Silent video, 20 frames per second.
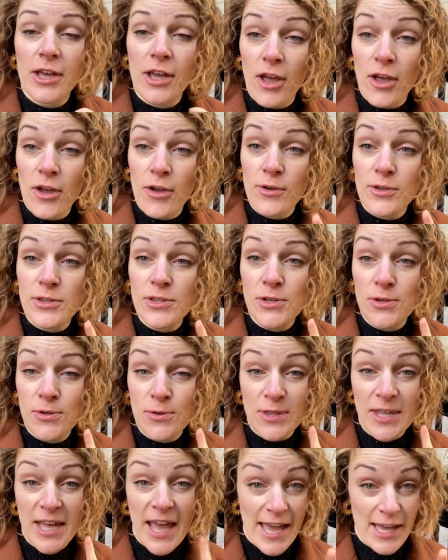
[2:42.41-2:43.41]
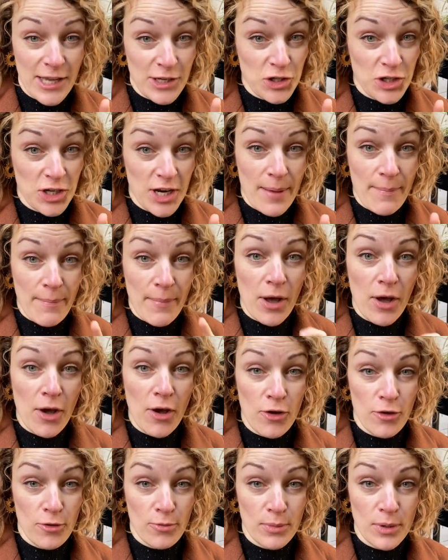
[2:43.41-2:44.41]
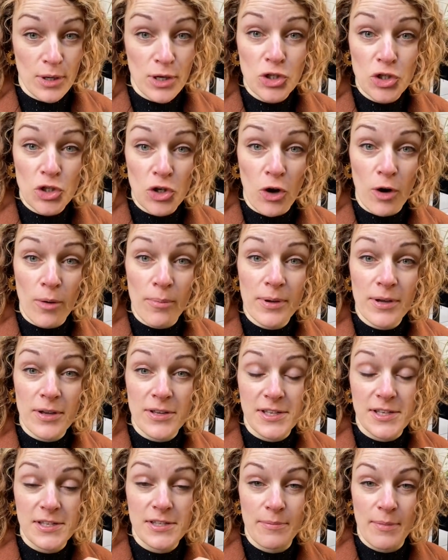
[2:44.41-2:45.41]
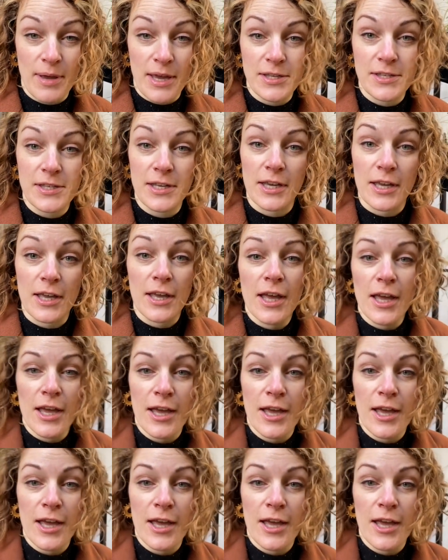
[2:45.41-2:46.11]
go to the H&M home shop, because it's amazing.